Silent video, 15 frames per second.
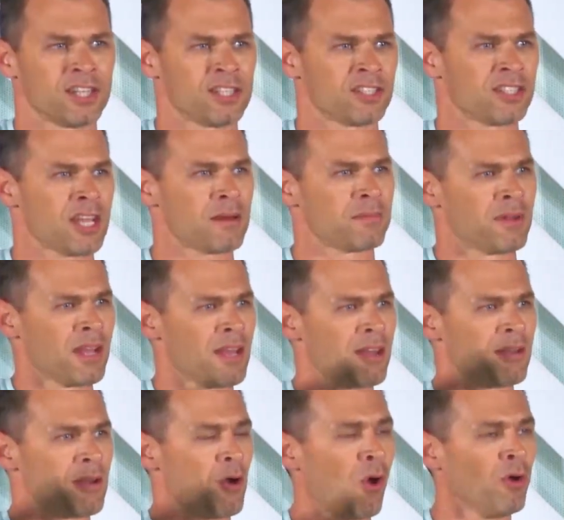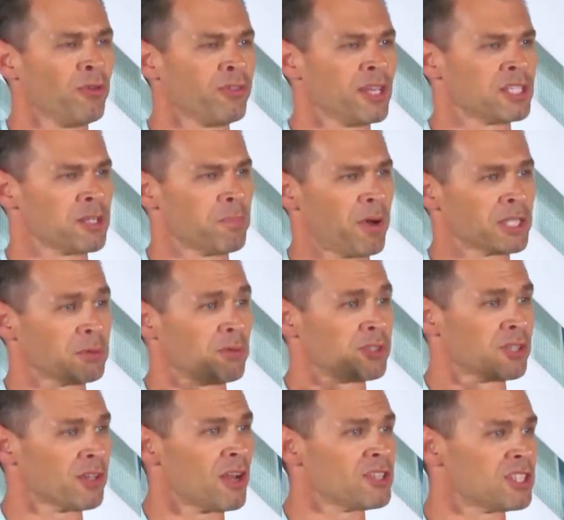Jesus said, eh, "All things are possible
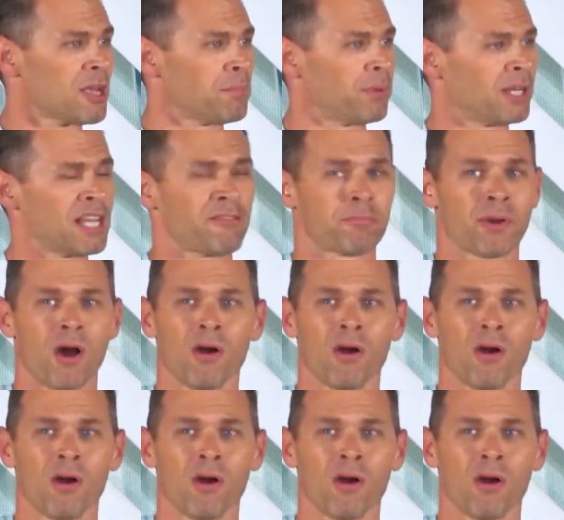to those that believe."